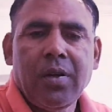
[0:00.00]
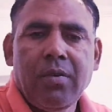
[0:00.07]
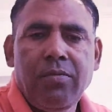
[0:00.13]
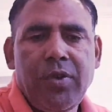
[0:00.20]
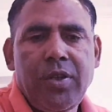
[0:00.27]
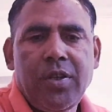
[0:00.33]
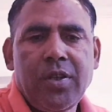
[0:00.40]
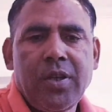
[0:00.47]

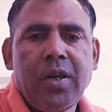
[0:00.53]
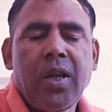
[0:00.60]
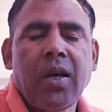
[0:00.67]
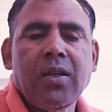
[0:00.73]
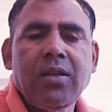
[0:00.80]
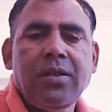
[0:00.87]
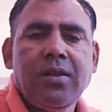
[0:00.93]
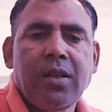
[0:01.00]
which is a
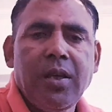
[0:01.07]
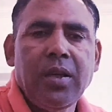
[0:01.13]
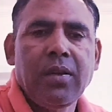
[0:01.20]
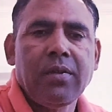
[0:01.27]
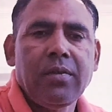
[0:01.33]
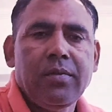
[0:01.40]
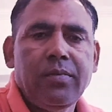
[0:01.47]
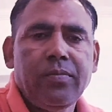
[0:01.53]
nice
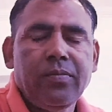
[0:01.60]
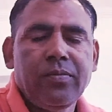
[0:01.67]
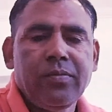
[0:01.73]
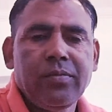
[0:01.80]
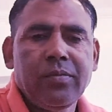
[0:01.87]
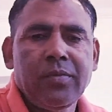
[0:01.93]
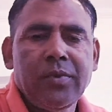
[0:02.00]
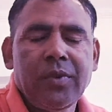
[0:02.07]
thing.
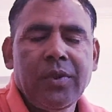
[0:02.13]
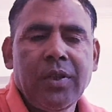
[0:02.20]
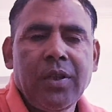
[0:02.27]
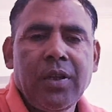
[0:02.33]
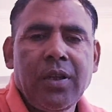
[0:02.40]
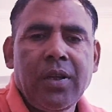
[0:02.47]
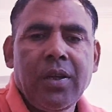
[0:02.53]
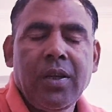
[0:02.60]

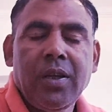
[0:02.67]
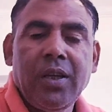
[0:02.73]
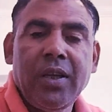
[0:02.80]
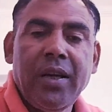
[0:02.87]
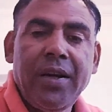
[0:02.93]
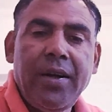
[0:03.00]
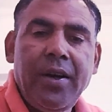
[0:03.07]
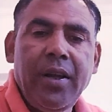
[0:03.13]

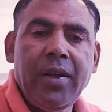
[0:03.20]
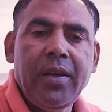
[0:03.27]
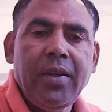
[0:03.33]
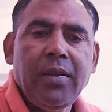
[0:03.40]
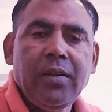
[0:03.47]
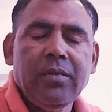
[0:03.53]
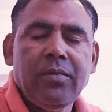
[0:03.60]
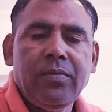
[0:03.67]
In a day,